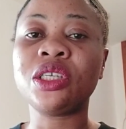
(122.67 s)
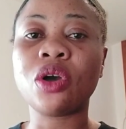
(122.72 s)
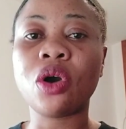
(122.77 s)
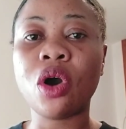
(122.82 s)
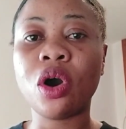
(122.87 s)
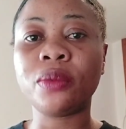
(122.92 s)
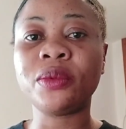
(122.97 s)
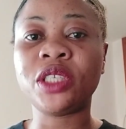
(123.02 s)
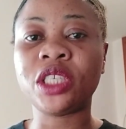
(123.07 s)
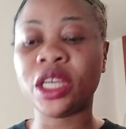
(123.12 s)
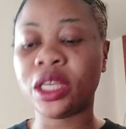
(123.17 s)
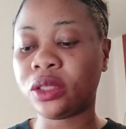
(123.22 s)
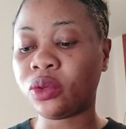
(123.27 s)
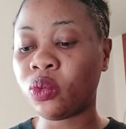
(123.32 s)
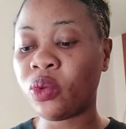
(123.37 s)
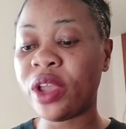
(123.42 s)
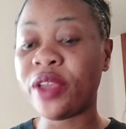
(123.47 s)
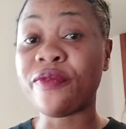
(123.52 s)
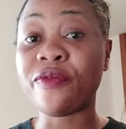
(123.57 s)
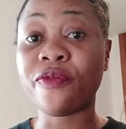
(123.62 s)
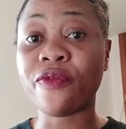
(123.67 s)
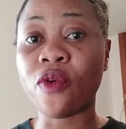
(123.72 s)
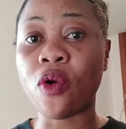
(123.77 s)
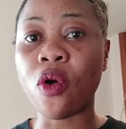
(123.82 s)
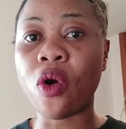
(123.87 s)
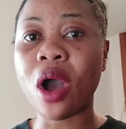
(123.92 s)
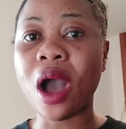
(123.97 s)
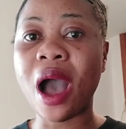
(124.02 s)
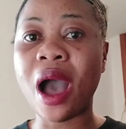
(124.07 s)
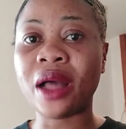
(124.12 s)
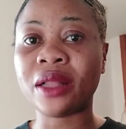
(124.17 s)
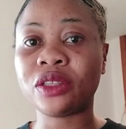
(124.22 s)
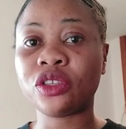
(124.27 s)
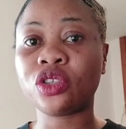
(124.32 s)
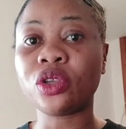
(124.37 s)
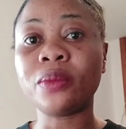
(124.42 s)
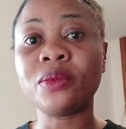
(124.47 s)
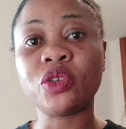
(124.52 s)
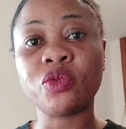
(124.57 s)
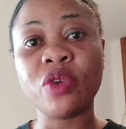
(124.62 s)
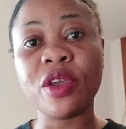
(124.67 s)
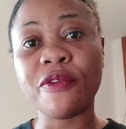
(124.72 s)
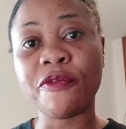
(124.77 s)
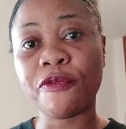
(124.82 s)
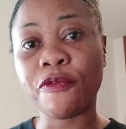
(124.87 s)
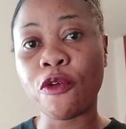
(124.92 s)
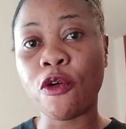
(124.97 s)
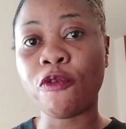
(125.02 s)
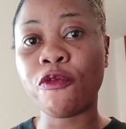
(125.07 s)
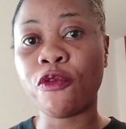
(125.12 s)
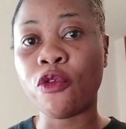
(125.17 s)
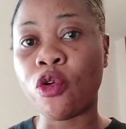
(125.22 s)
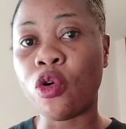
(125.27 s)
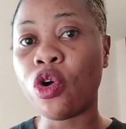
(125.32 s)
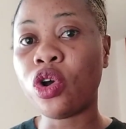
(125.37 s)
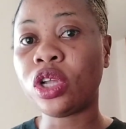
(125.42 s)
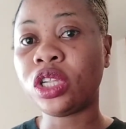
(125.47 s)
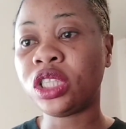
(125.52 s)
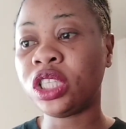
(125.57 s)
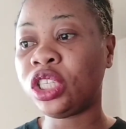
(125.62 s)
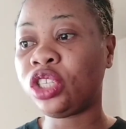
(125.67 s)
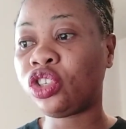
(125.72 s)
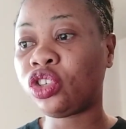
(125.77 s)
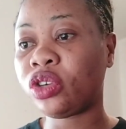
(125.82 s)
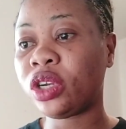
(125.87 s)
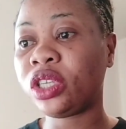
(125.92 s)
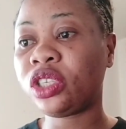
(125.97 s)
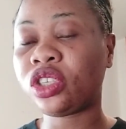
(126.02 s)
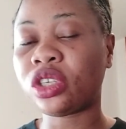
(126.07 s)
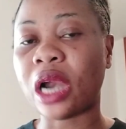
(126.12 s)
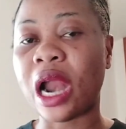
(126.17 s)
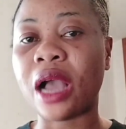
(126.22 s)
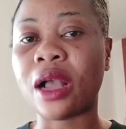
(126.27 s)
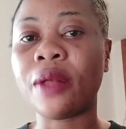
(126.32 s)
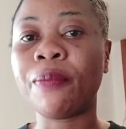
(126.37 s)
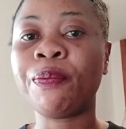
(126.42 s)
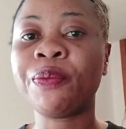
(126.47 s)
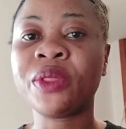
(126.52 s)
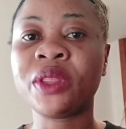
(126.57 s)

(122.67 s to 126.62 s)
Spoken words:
the object way for at something way for the train track.